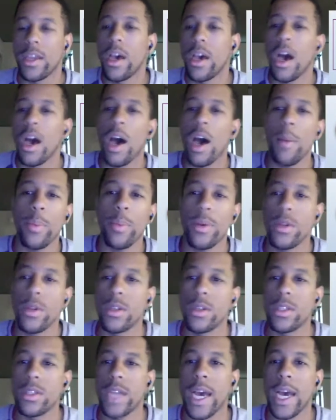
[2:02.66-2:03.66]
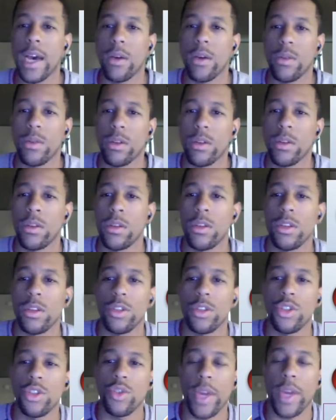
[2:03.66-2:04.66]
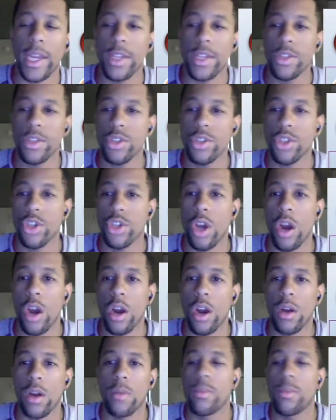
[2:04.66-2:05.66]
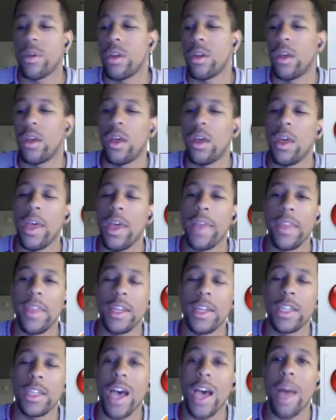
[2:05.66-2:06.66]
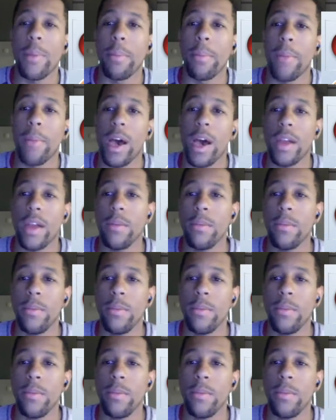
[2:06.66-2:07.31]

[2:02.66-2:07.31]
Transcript: up, down, strange, charm, and then top and bottom.